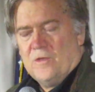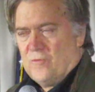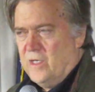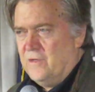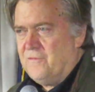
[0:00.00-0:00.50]

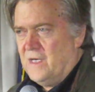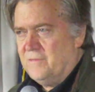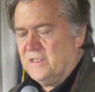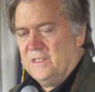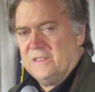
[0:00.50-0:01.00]
3 to
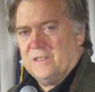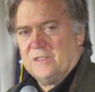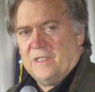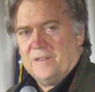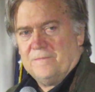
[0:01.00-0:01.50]
5 seats in the
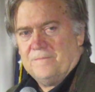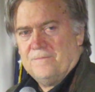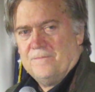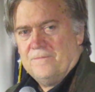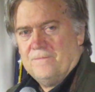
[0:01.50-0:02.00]
Senate,
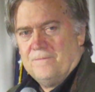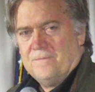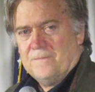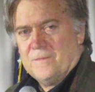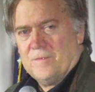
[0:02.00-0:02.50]

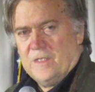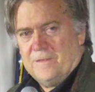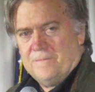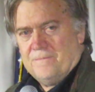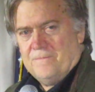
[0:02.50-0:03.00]

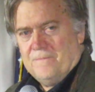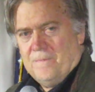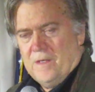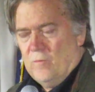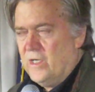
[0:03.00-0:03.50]
right? And
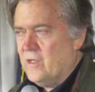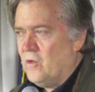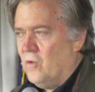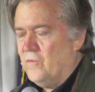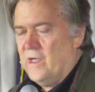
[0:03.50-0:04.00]
we can
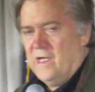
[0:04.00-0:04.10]
hold